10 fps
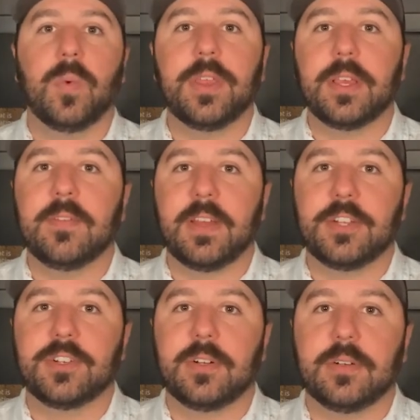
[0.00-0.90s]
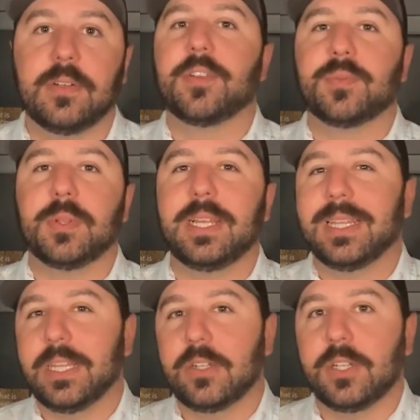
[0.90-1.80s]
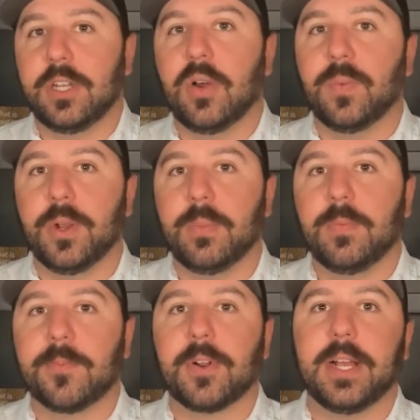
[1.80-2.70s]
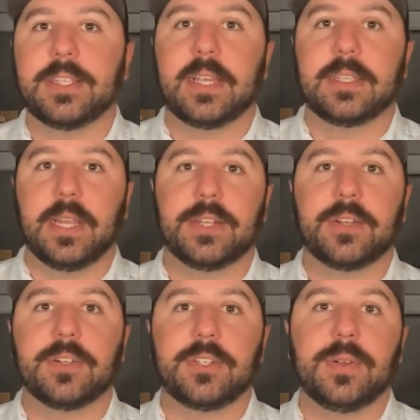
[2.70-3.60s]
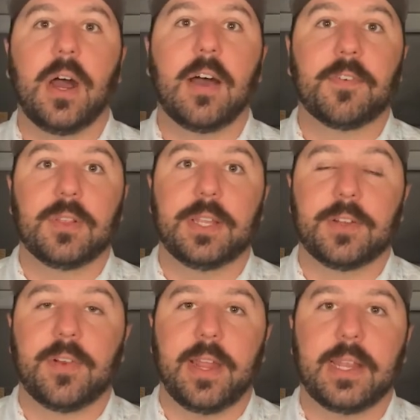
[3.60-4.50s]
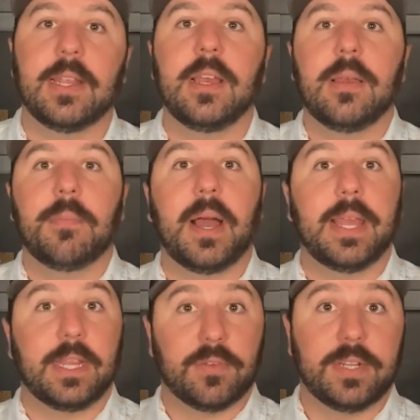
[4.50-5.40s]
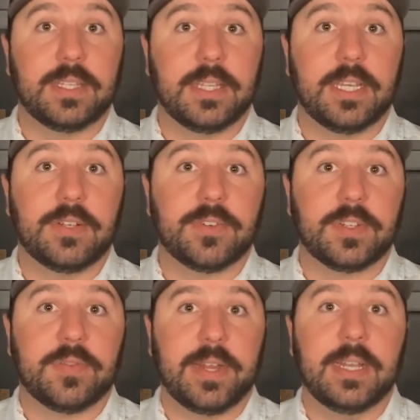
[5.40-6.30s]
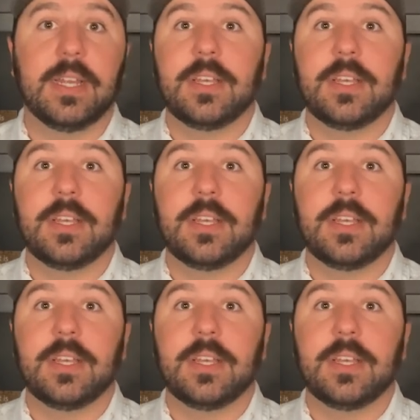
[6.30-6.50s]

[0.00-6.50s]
With conventional, there's really little to no room for us as lenders to offer lender credit by increasing the interest rate.